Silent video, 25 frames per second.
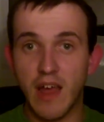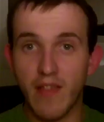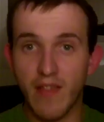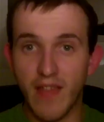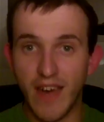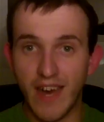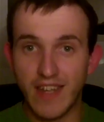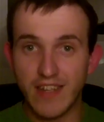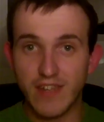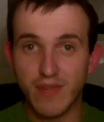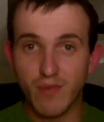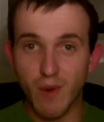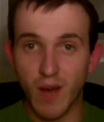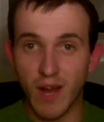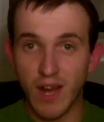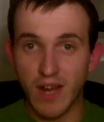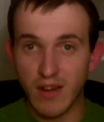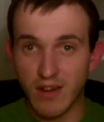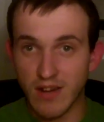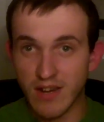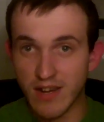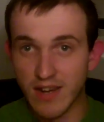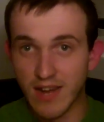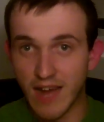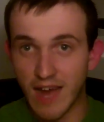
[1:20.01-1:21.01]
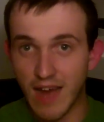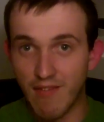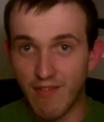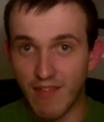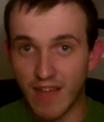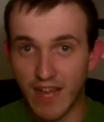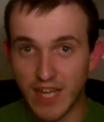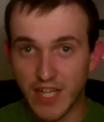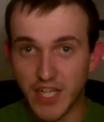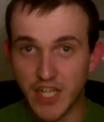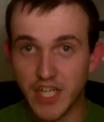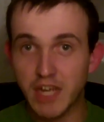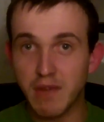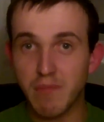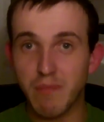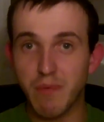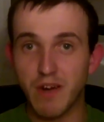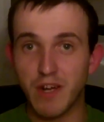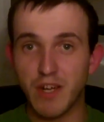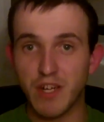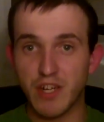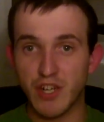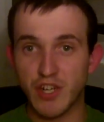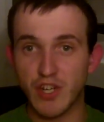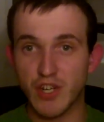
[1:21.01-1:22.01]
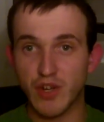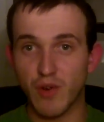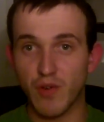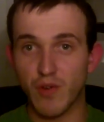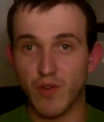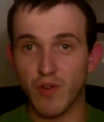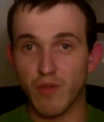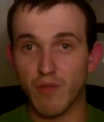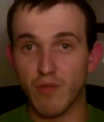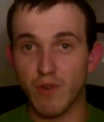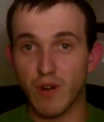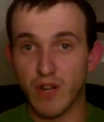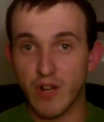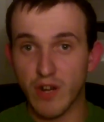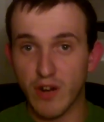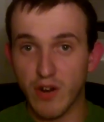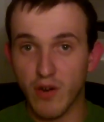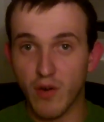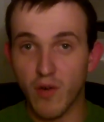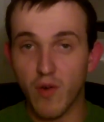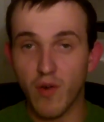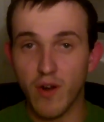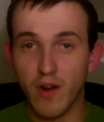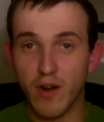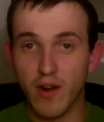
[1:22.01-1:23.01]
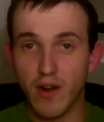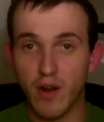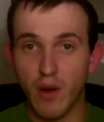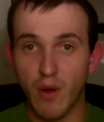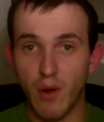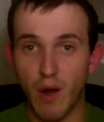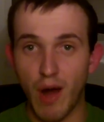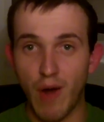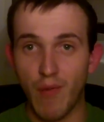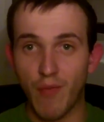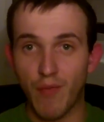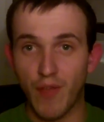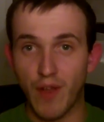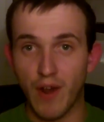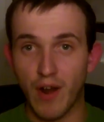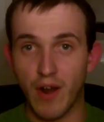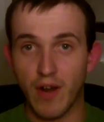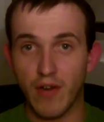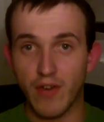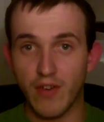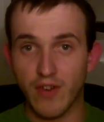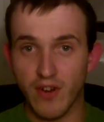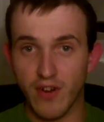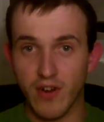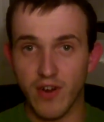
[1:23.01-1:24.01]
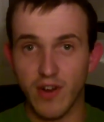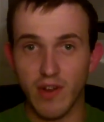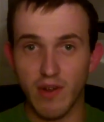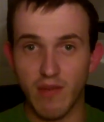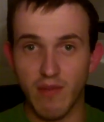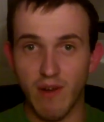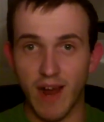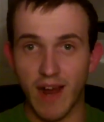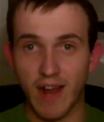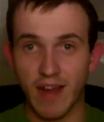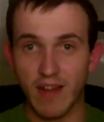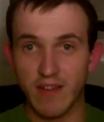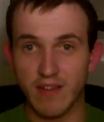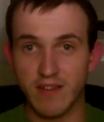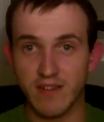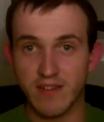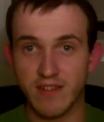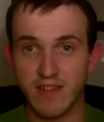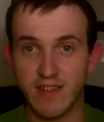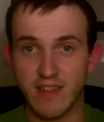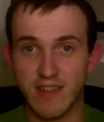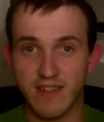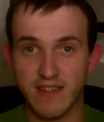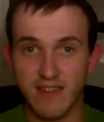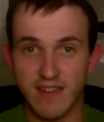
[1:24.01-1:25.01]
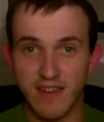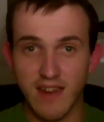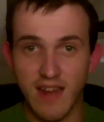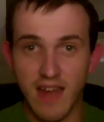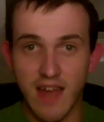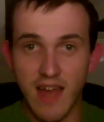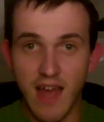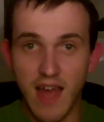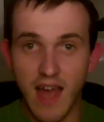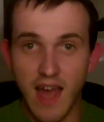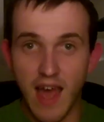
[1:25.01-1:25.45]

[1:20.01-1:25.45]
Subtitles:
That's why you need to have that chip on your shoulder where you're going to go out there during the regular season